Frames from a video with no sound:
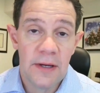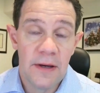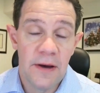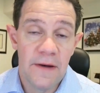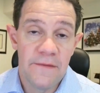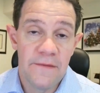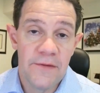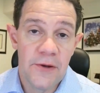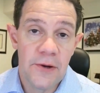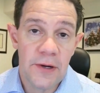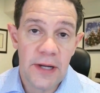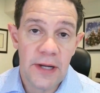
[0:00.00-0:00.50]

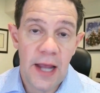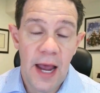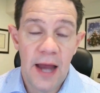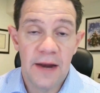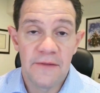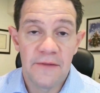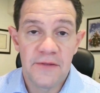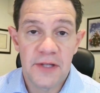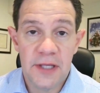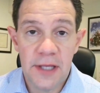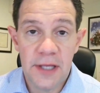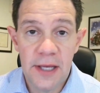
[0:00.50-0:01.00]
of your kind
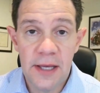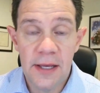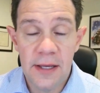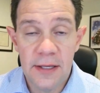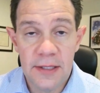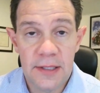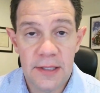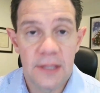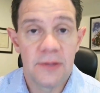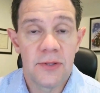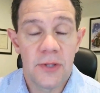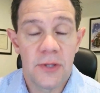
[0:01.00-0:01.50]
of
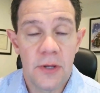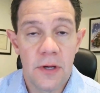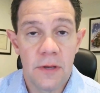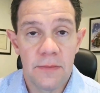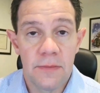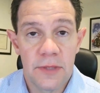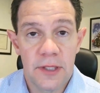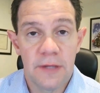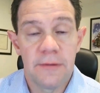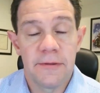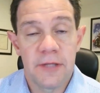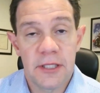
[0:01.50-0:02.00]
skis in
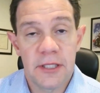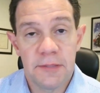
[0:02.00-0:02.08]
terms of